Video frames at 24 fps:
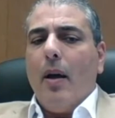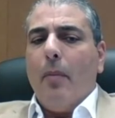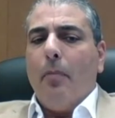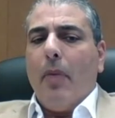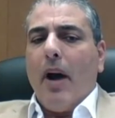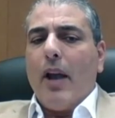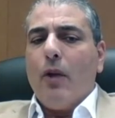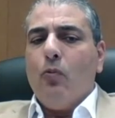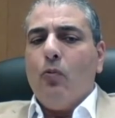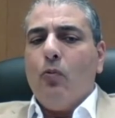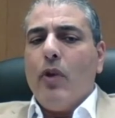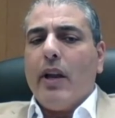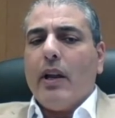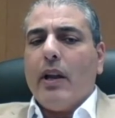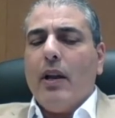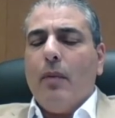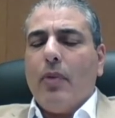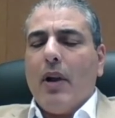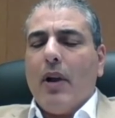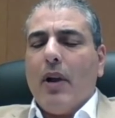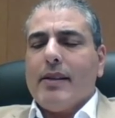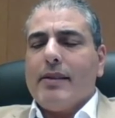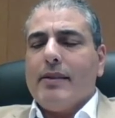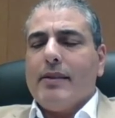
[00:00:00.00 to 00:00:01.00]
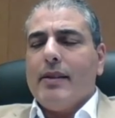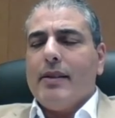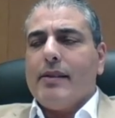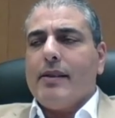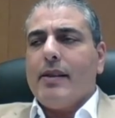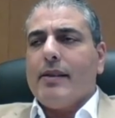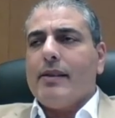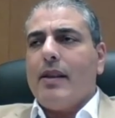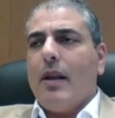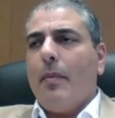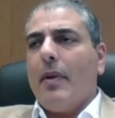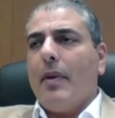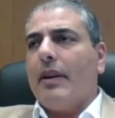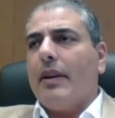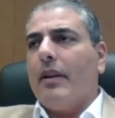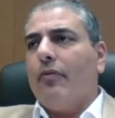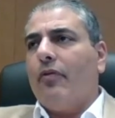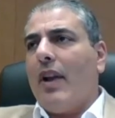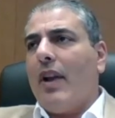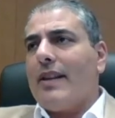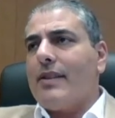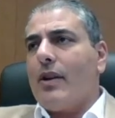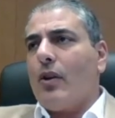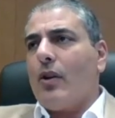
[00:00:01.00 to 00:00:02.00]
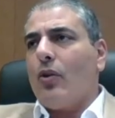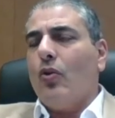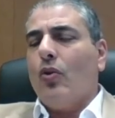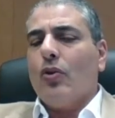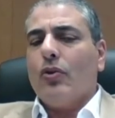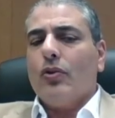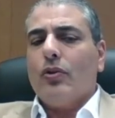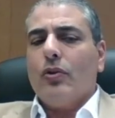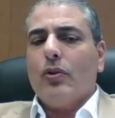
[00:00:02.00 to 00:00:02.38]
biweekly plus systemic deflazacort